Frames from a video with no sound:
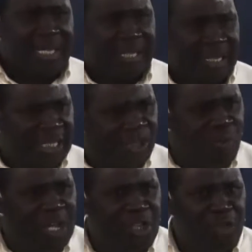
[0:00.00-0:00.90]
her
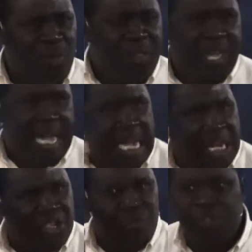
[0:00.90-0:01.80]
situation with the
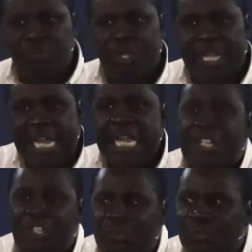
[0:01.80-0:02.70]
issue was with the
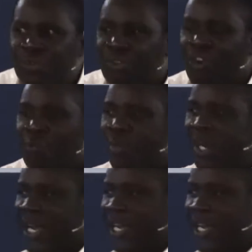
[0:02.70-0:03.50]
issue of